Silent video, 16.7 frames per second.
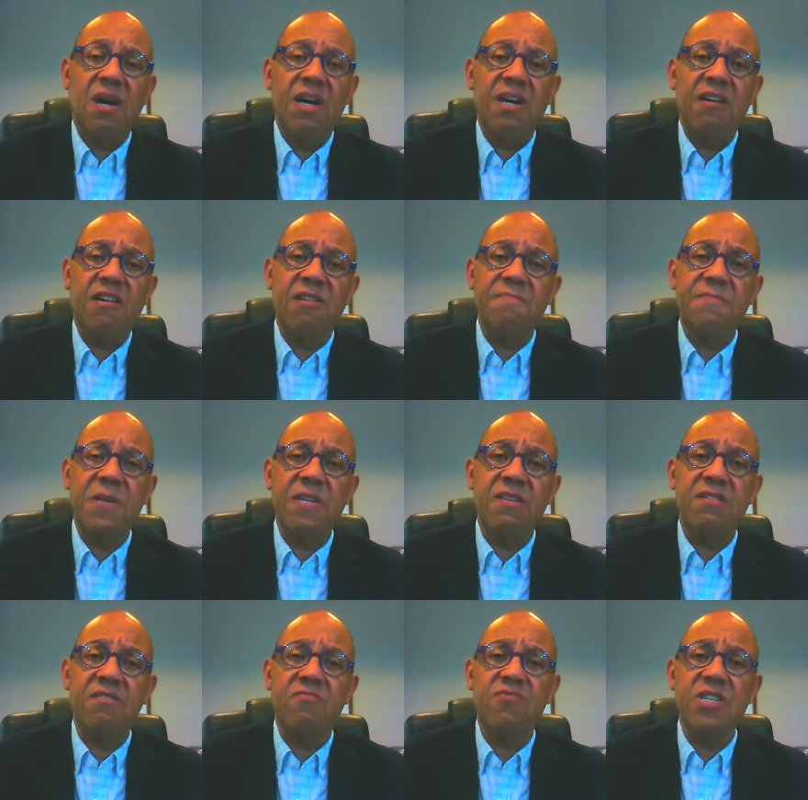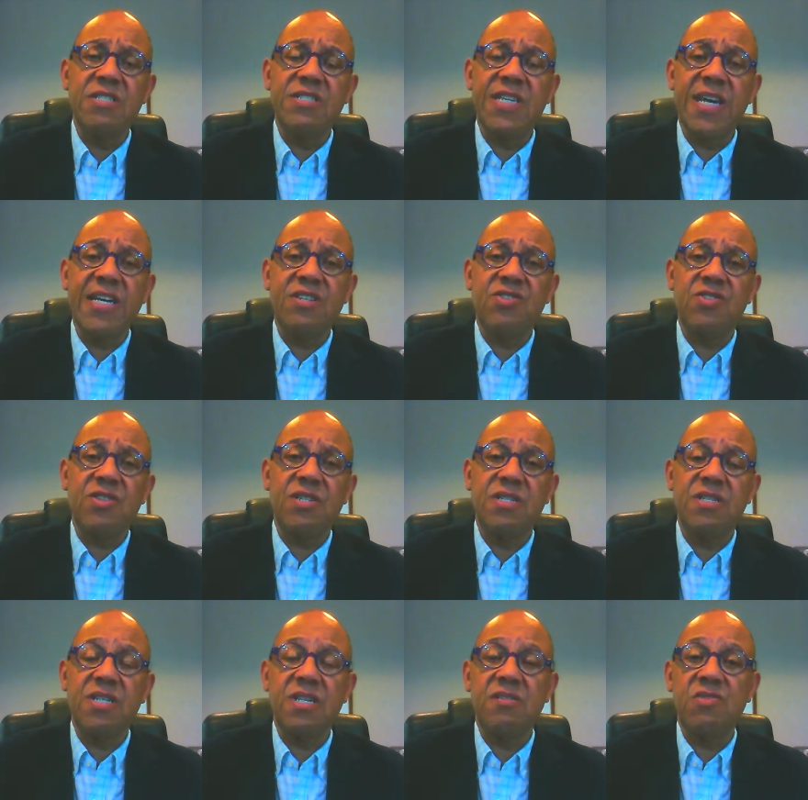In our opinion, the real danger
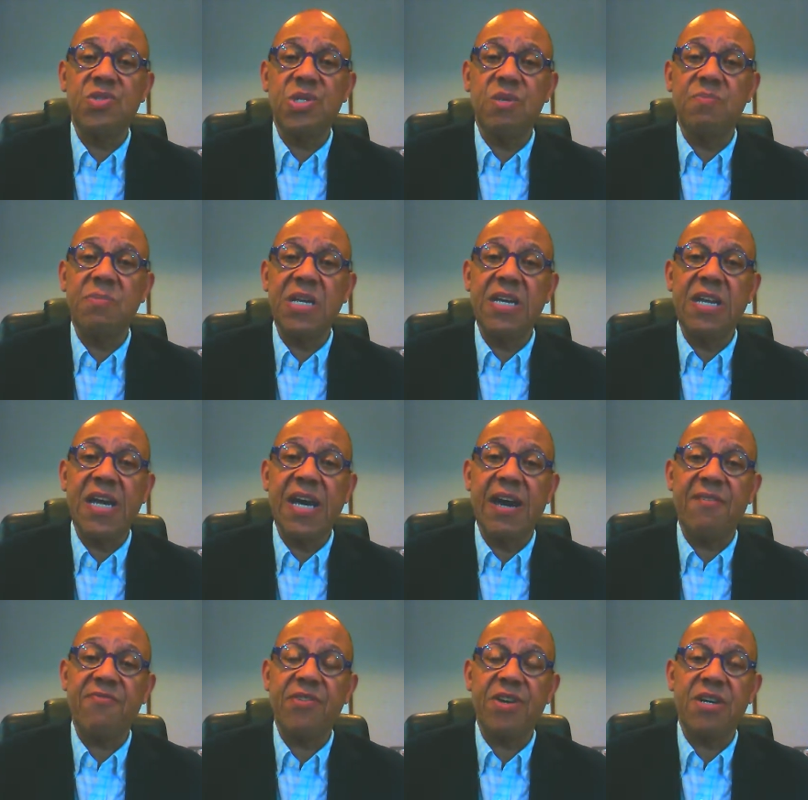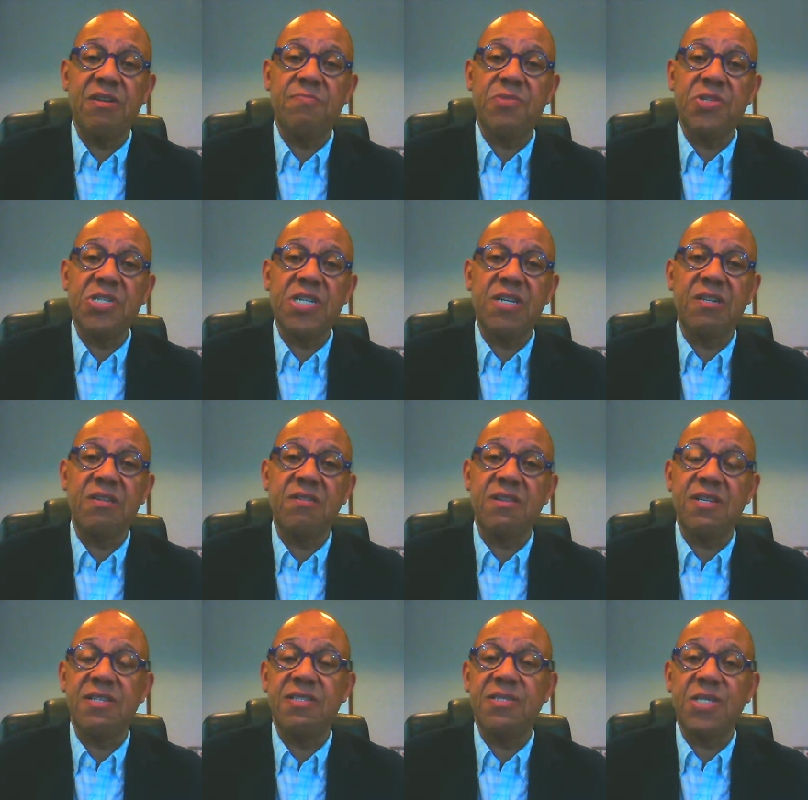continues to be in Africa,
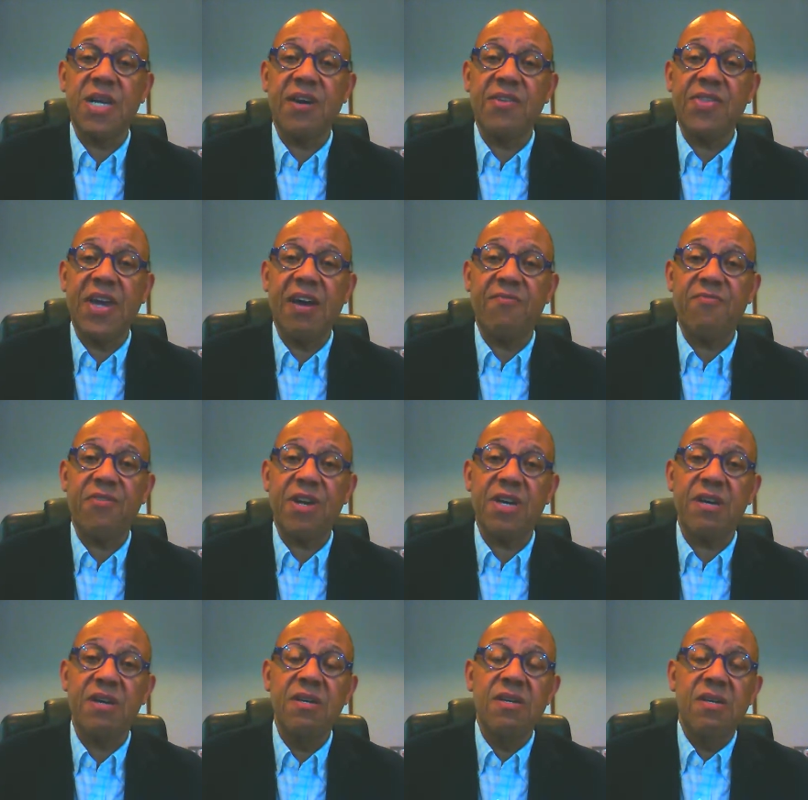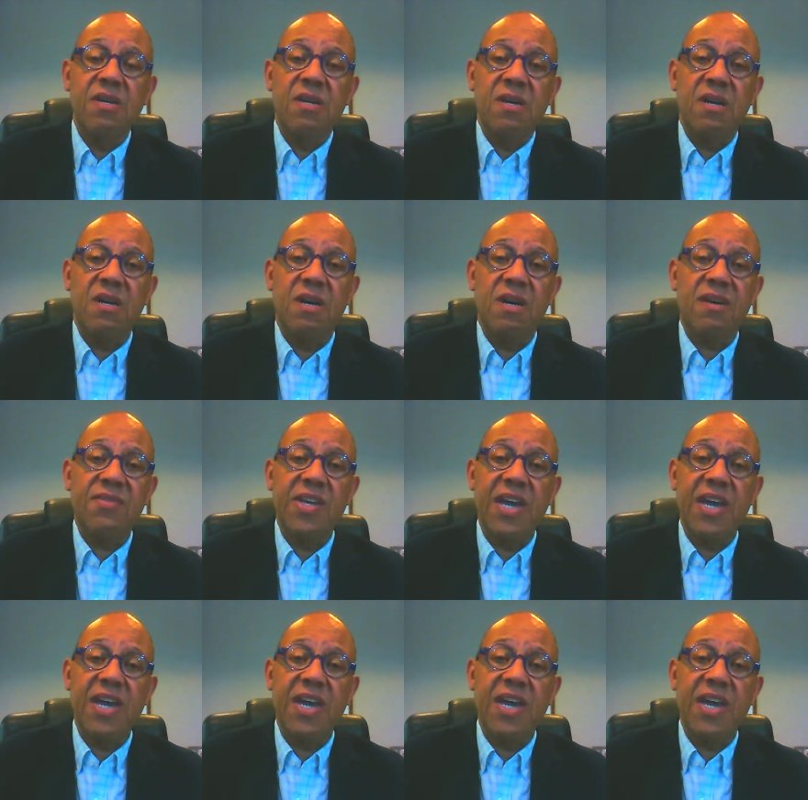particularly in South Africa.